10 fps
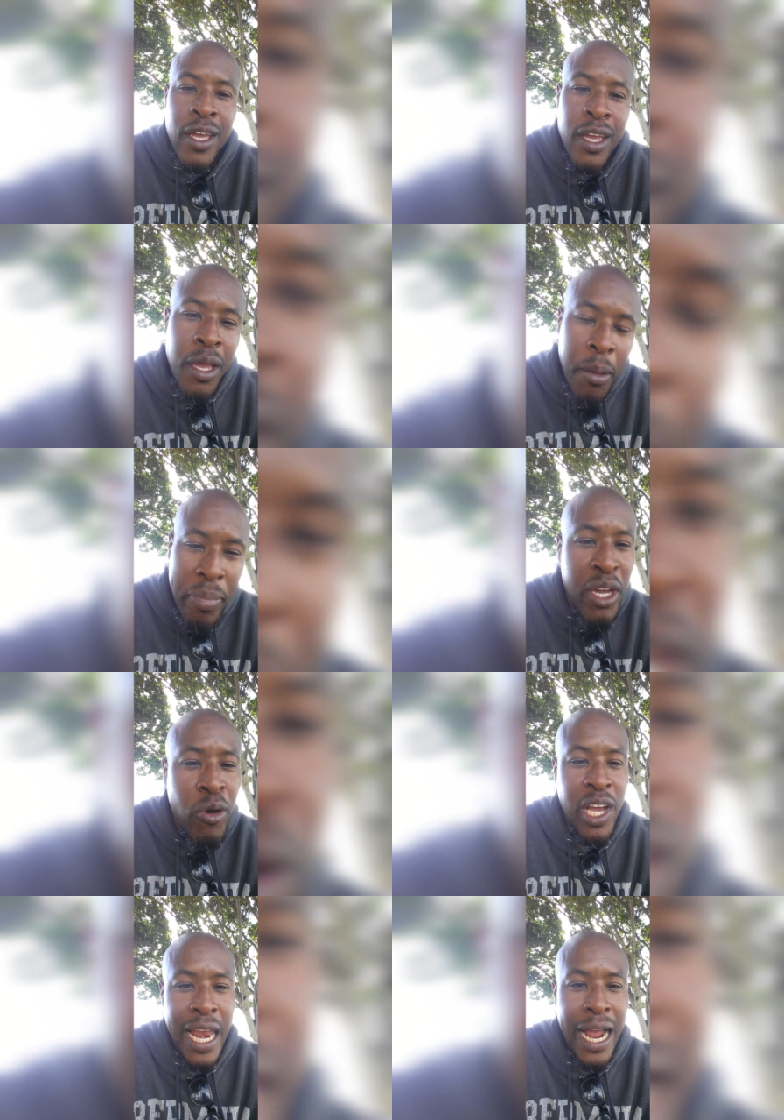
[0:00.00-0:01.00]
Bill
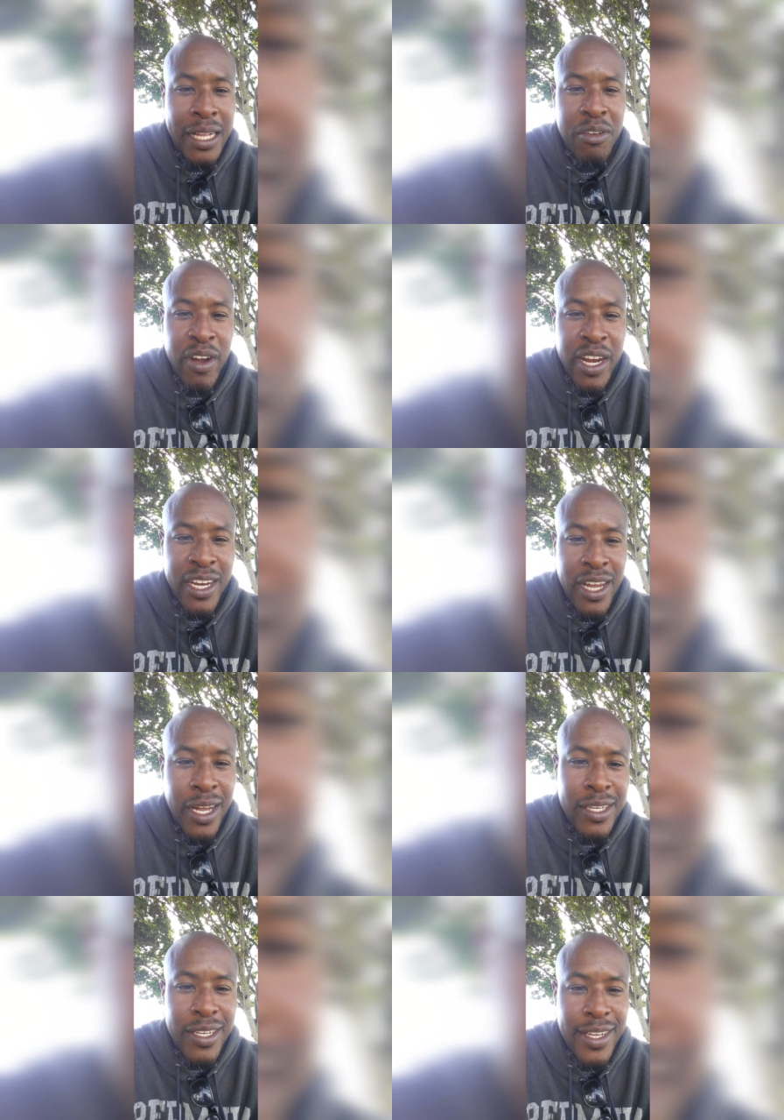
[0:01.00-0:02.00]
Collector right now.
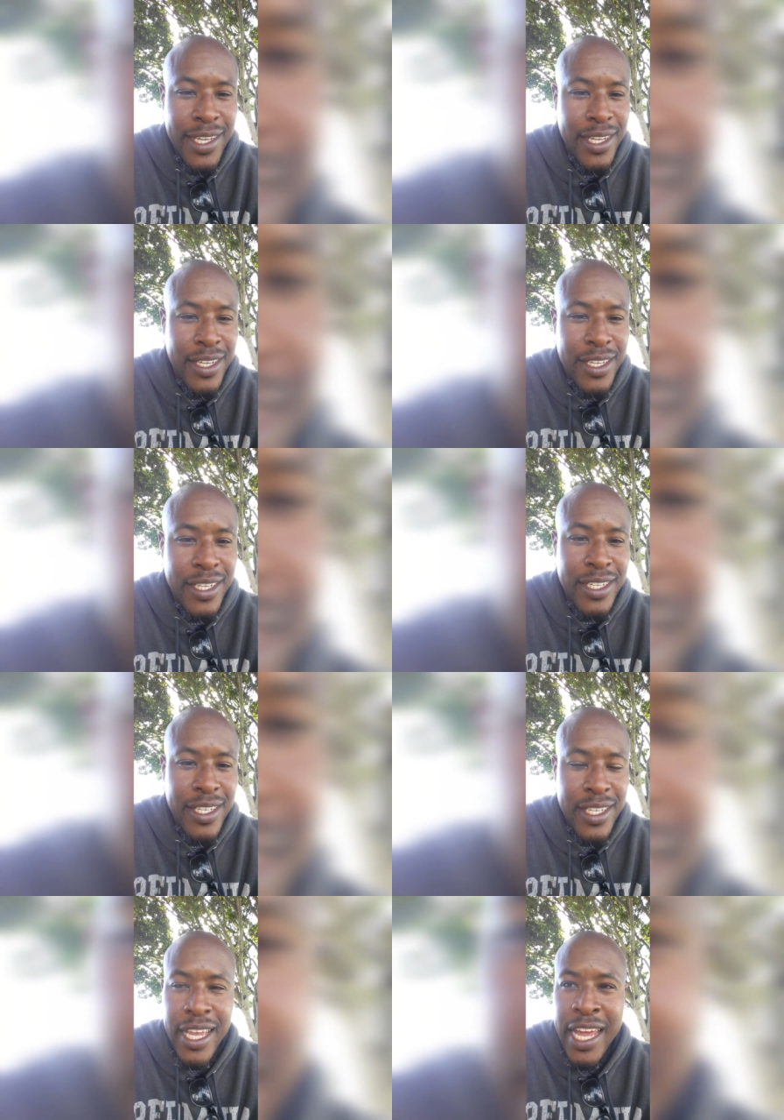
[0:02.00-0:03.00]

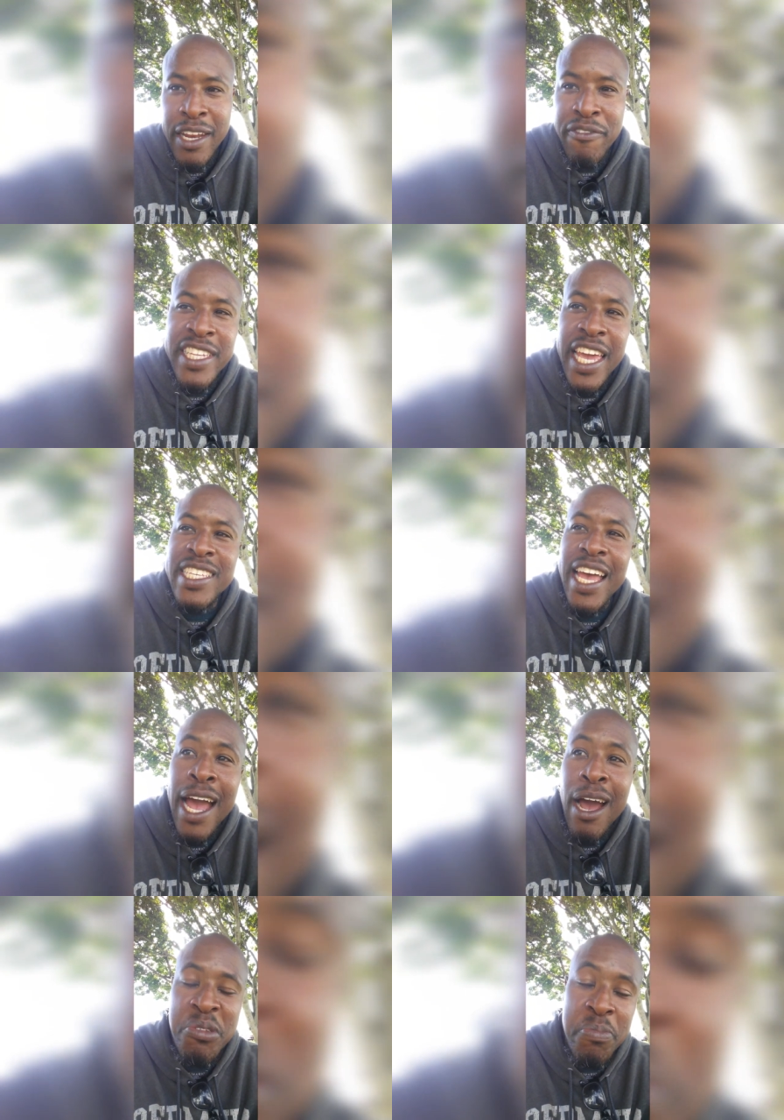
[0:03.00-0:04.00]
And if he takes an hour
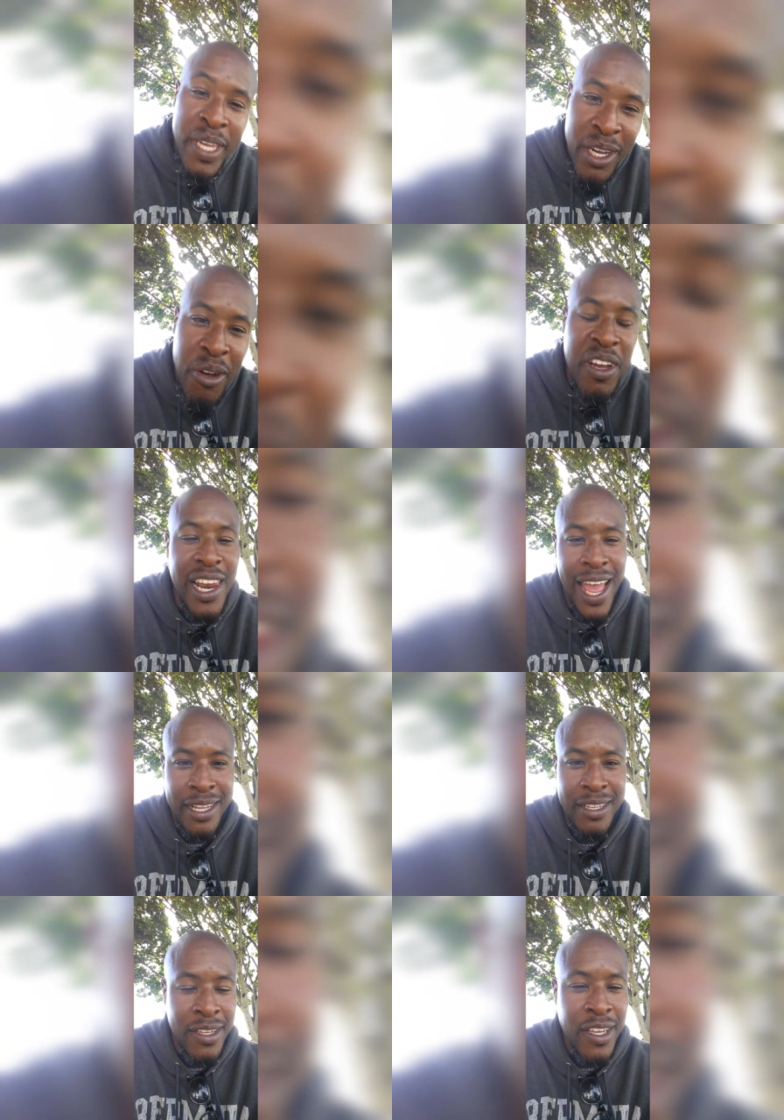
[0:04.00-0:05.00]
to Bill Collector,
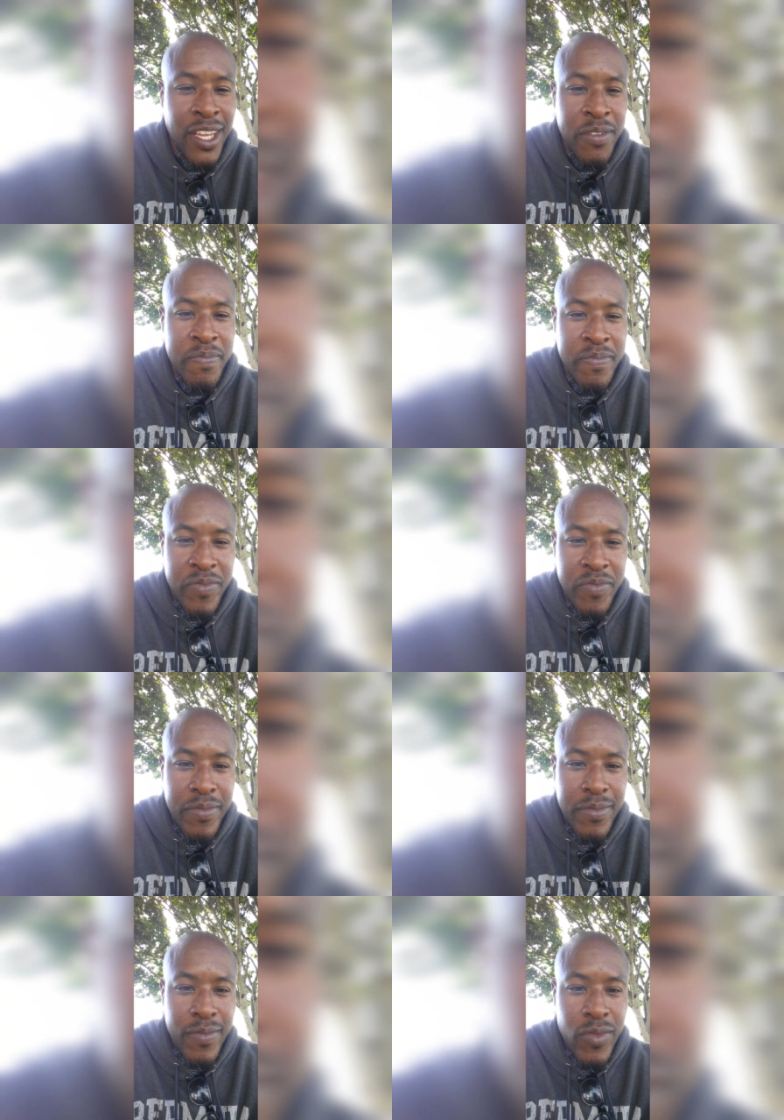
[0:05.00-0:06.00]

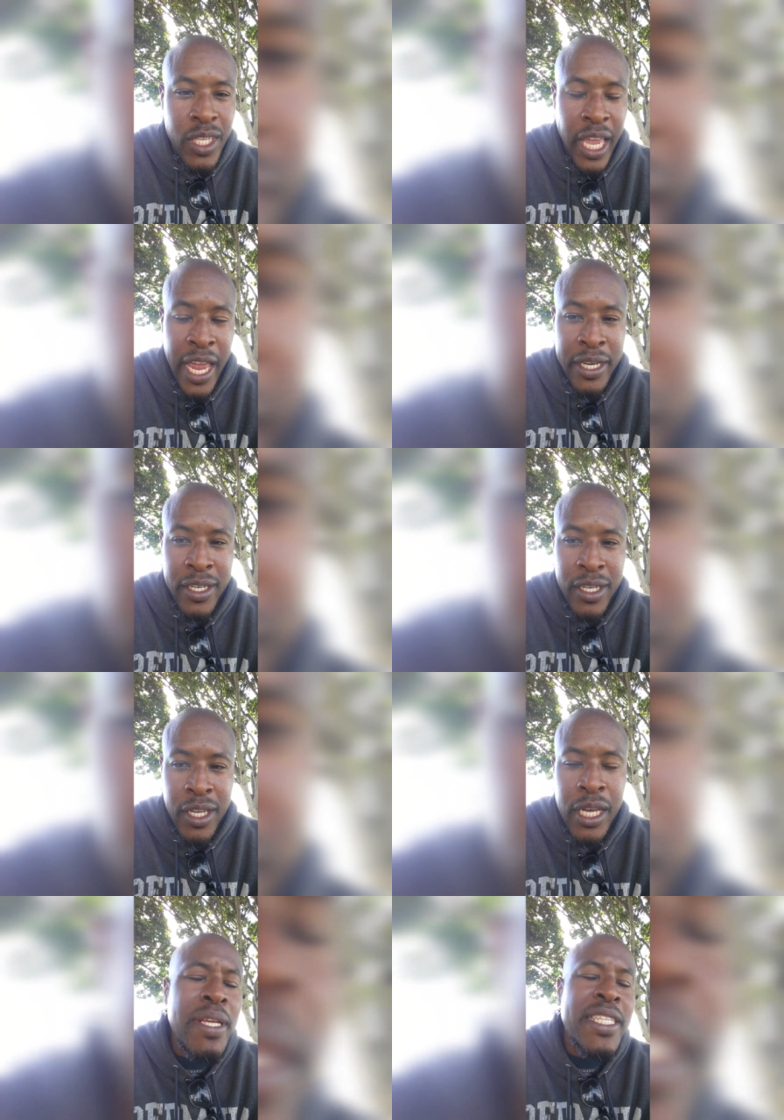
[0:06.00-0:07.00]
and let
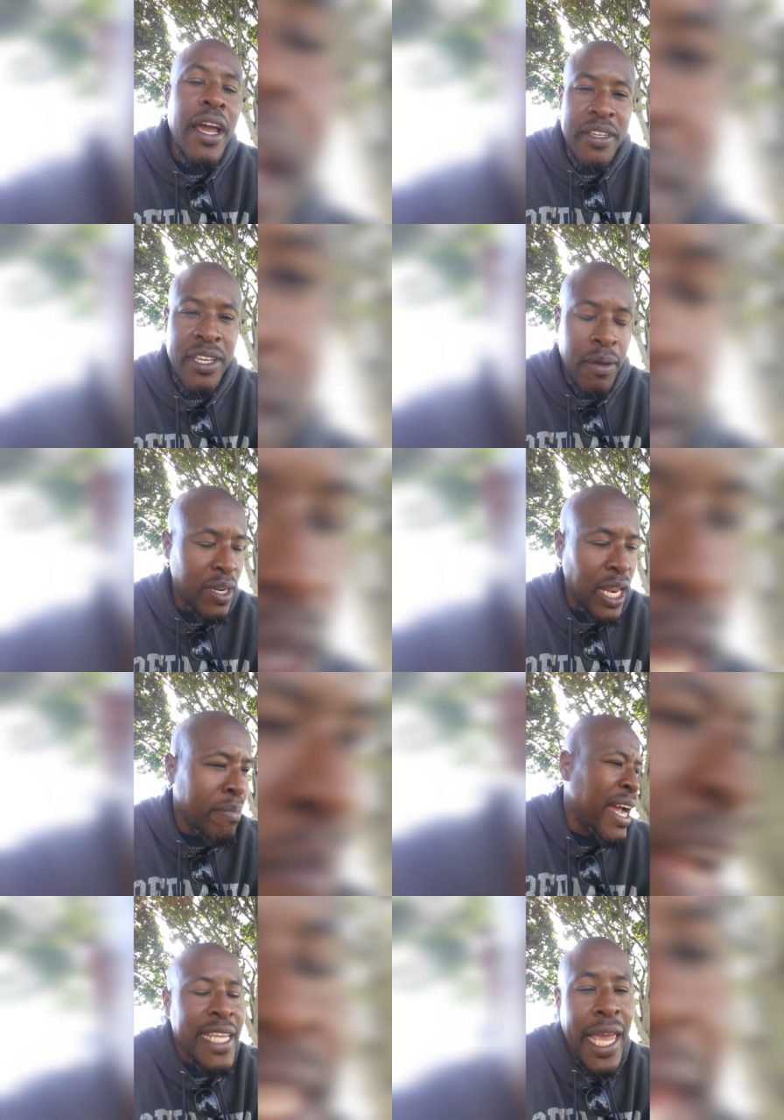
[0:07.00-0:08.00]
me tell you something, like my
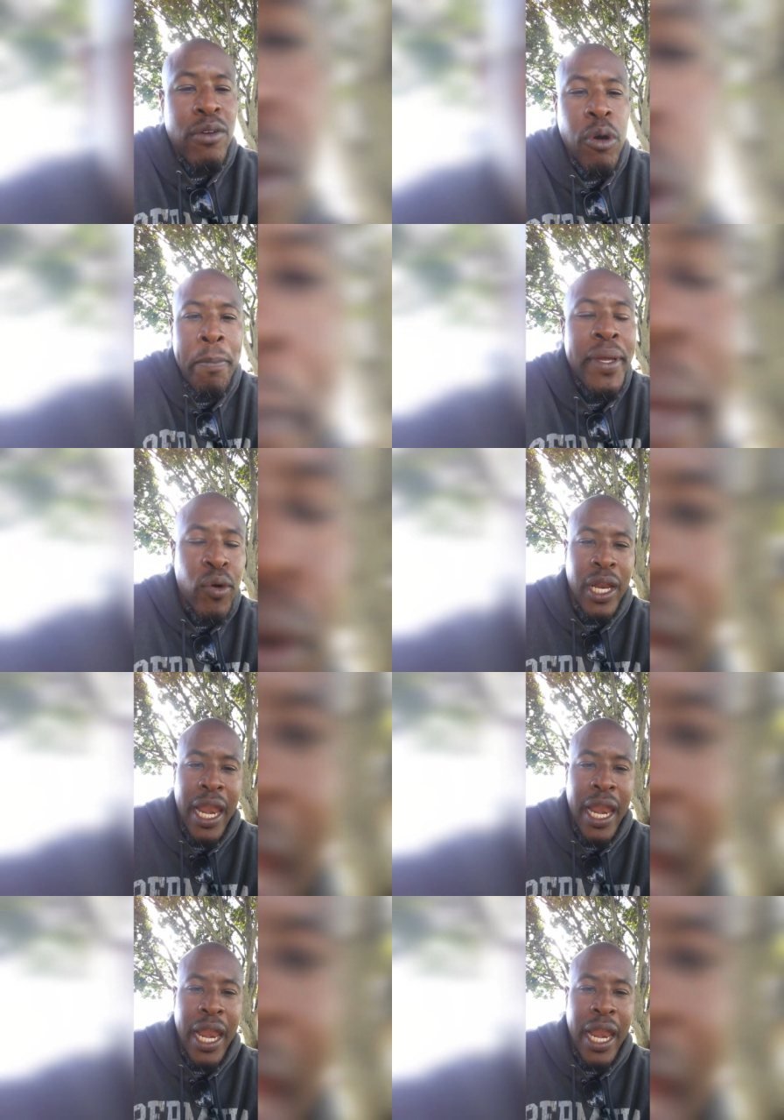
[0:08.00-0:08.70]
take on Bill Collector.